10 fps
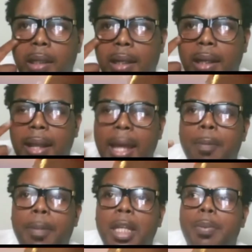a lot
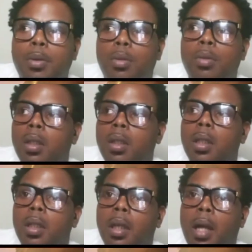of people
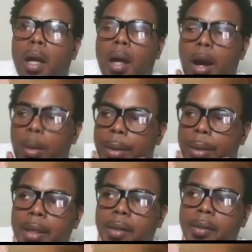
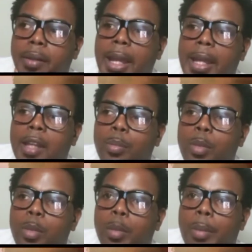always ask
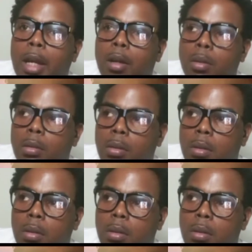me about